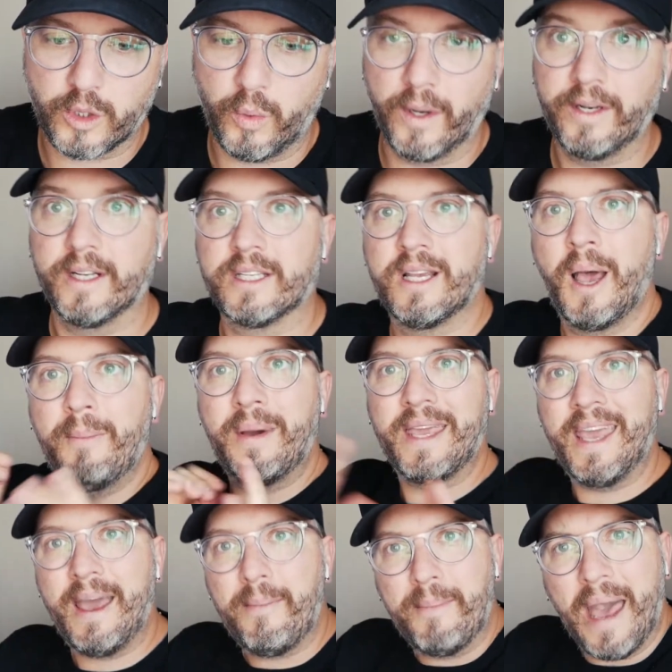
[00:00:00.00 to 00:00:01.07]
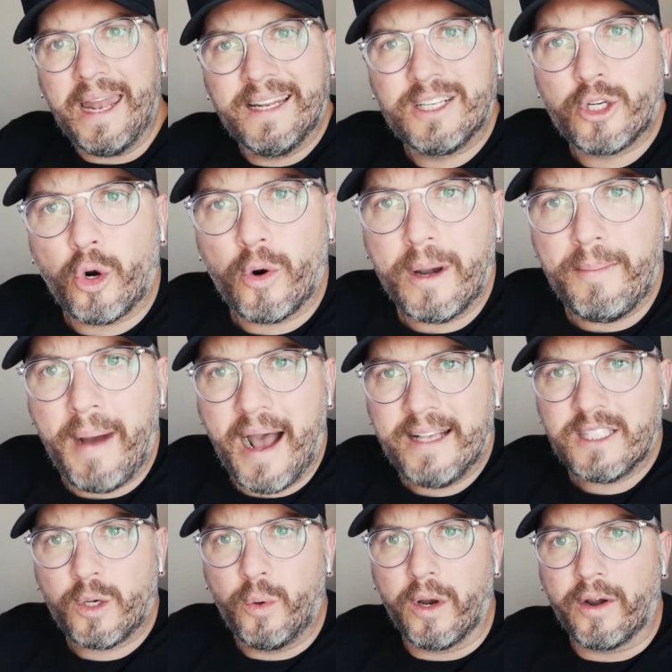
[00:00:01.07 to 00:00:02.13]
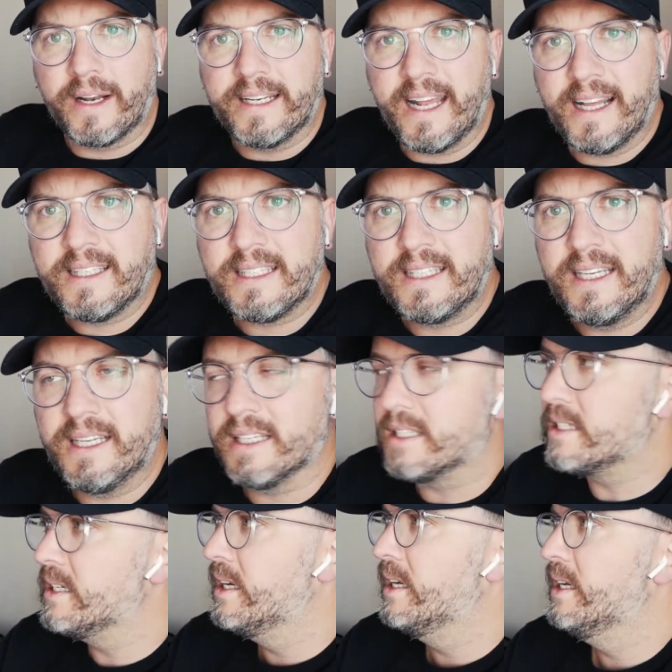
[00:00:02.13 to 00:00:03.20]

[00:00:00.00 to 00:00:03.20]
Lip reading: wonders. But yeah, mandatory mask wearing downstairs.